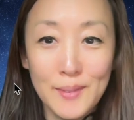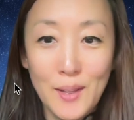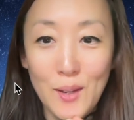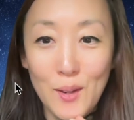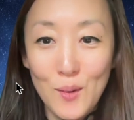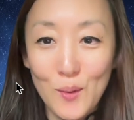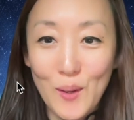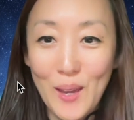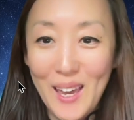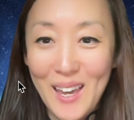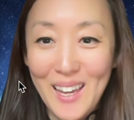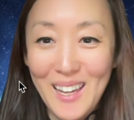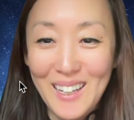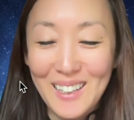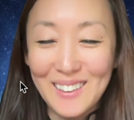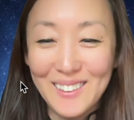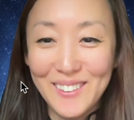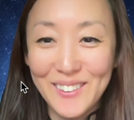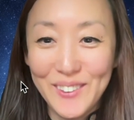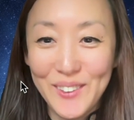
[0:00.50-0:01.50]

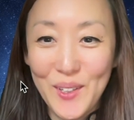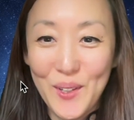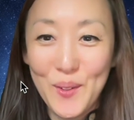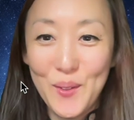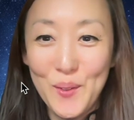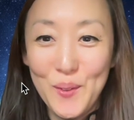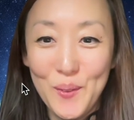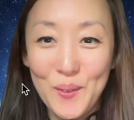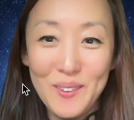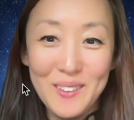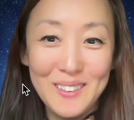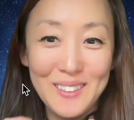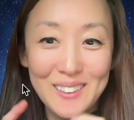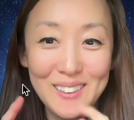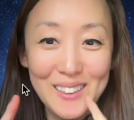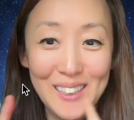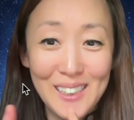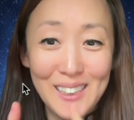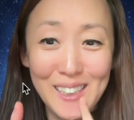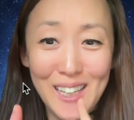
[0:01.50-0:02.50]
Okay, so
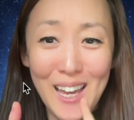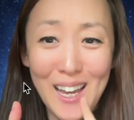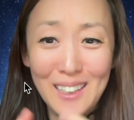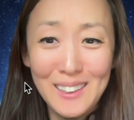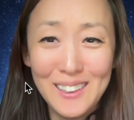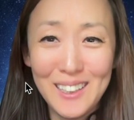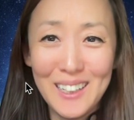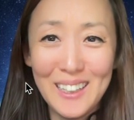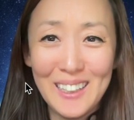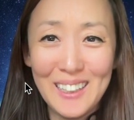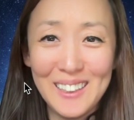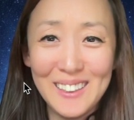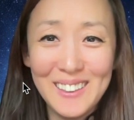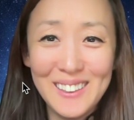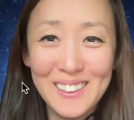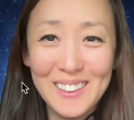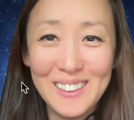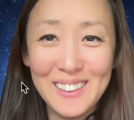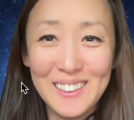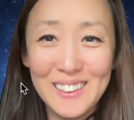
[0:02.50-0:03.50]
let's hang
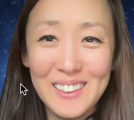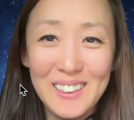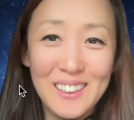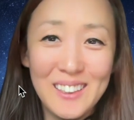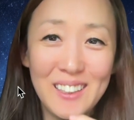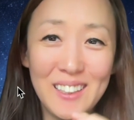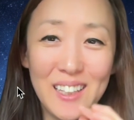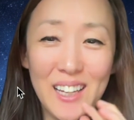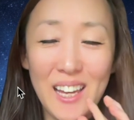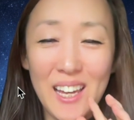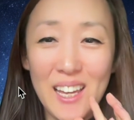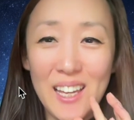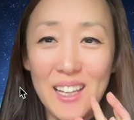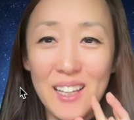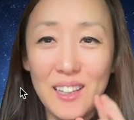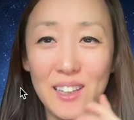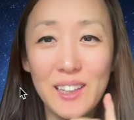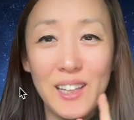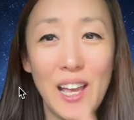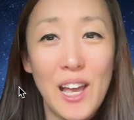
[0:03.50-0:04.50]
tight
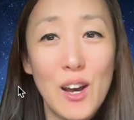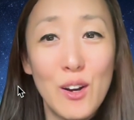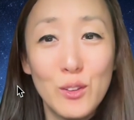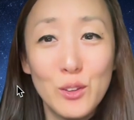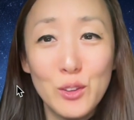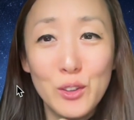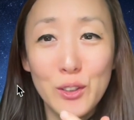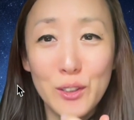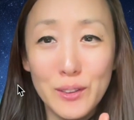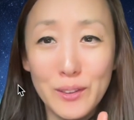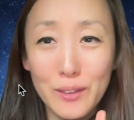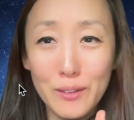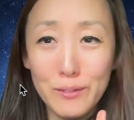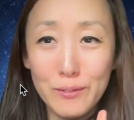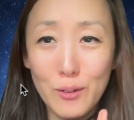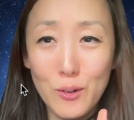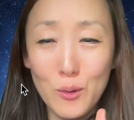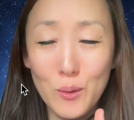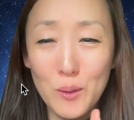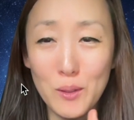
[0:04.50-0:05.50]
and now turn our
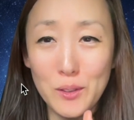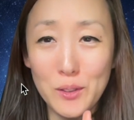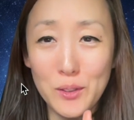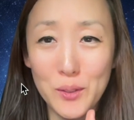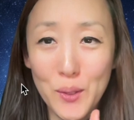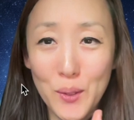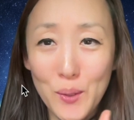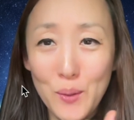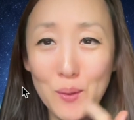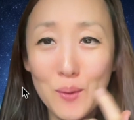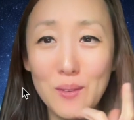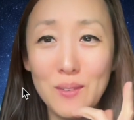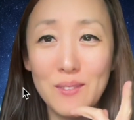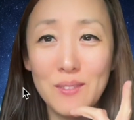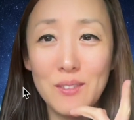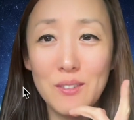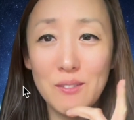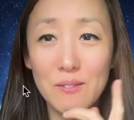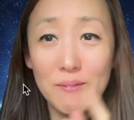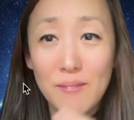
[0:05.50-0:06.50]
focus to
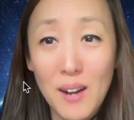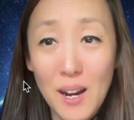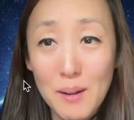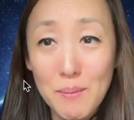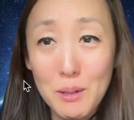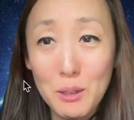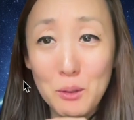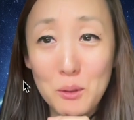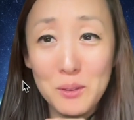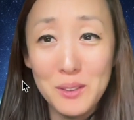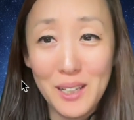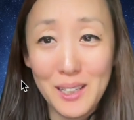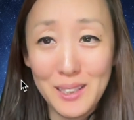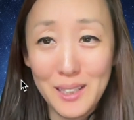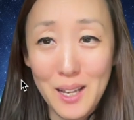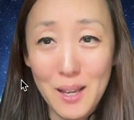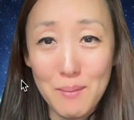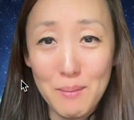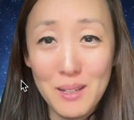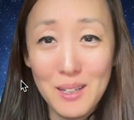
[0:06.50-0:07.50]

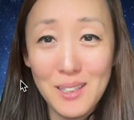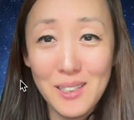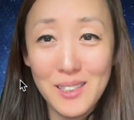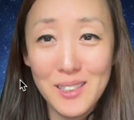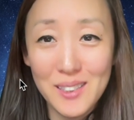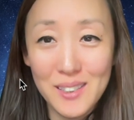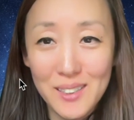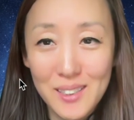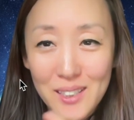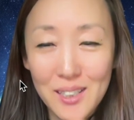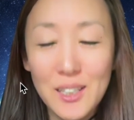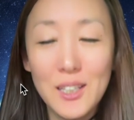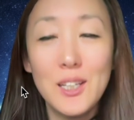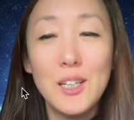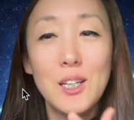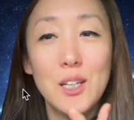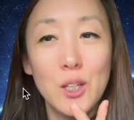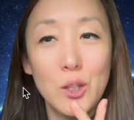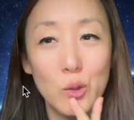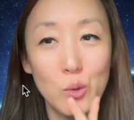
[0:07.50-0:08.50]
pharmacodynamics,
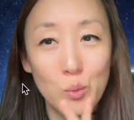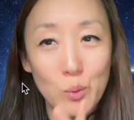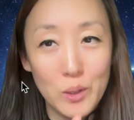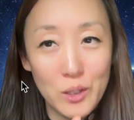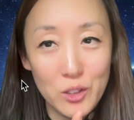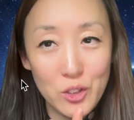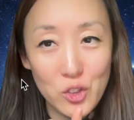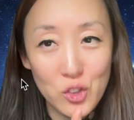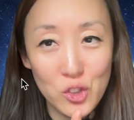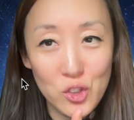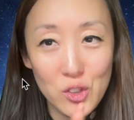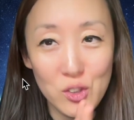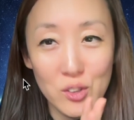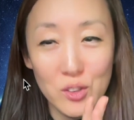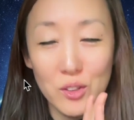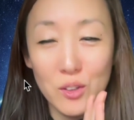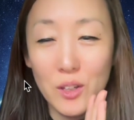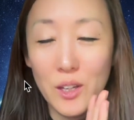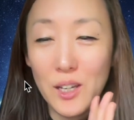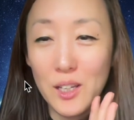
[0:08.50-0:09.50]
which,
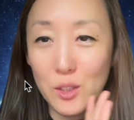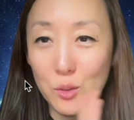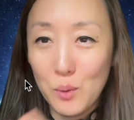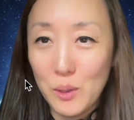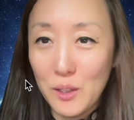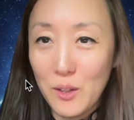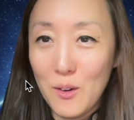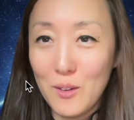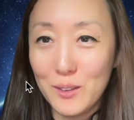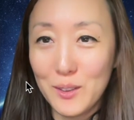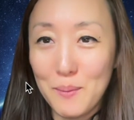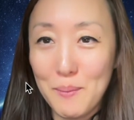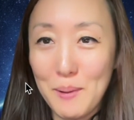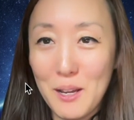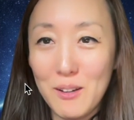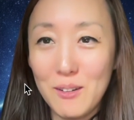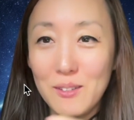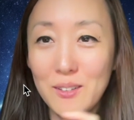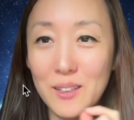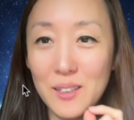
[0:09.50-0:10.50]
as we talked
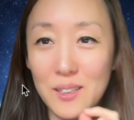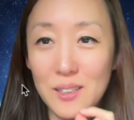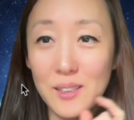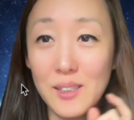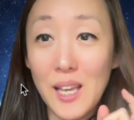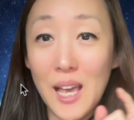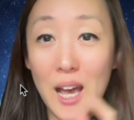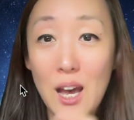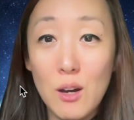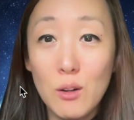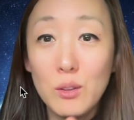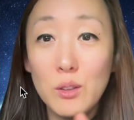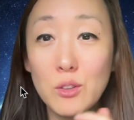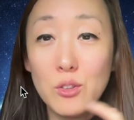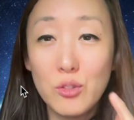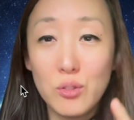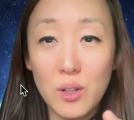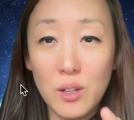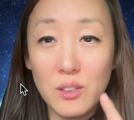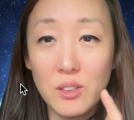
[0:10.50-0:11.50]
about, is how the
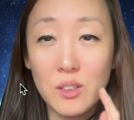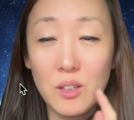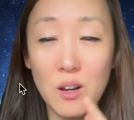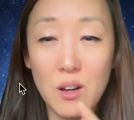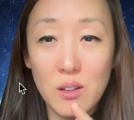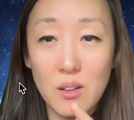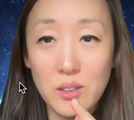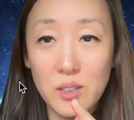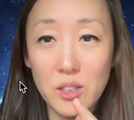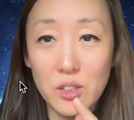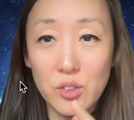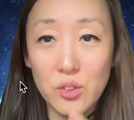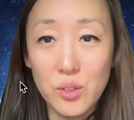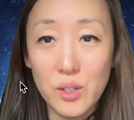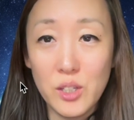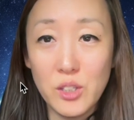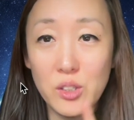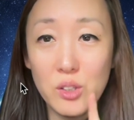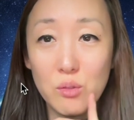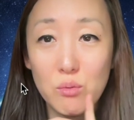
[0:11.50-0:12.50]
drug's
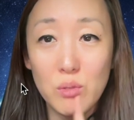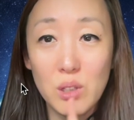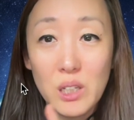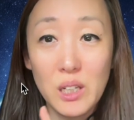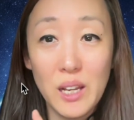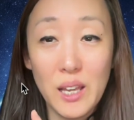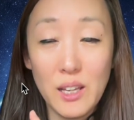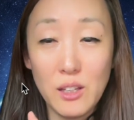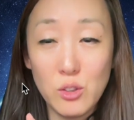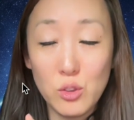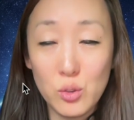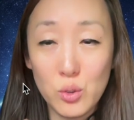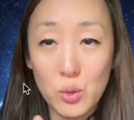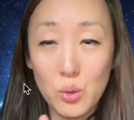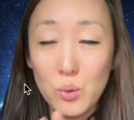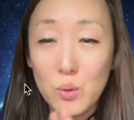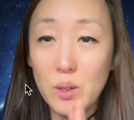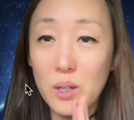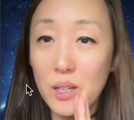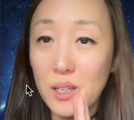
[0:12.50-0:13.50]
concentration relates
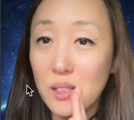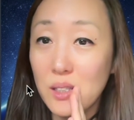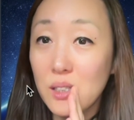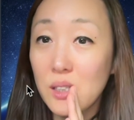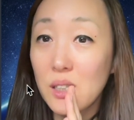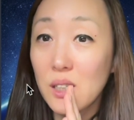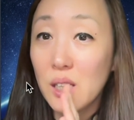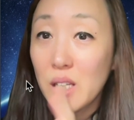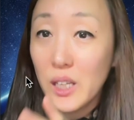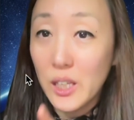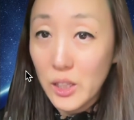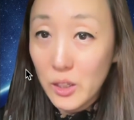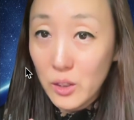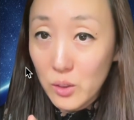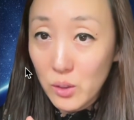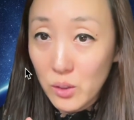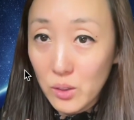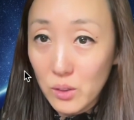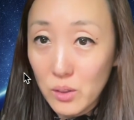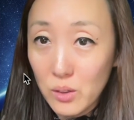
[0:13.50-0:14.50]
to its
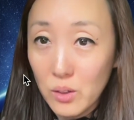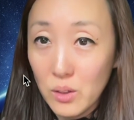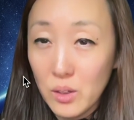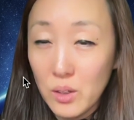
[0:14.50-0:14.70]
clinical